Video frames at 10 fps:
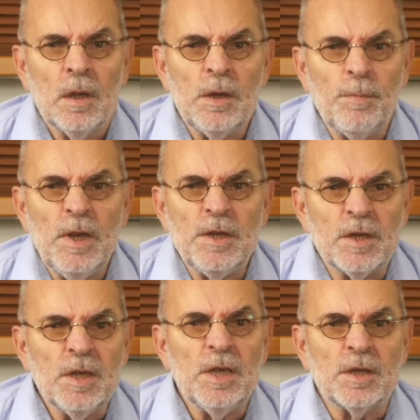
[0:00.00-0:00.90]
It
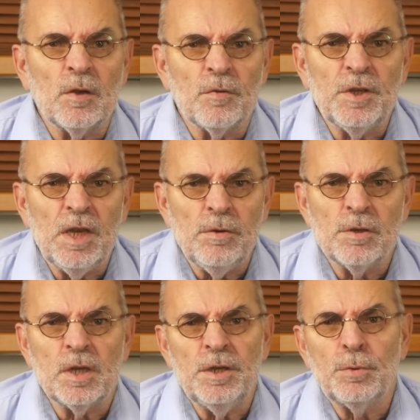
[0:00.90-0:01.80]
means it's
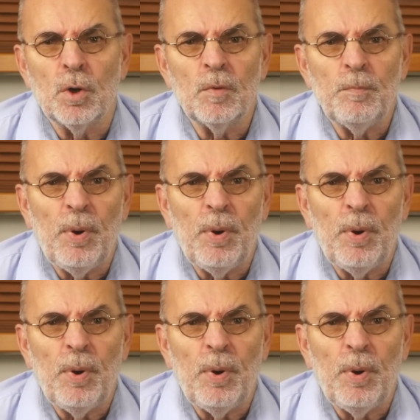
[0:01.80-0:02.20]
continuously drawing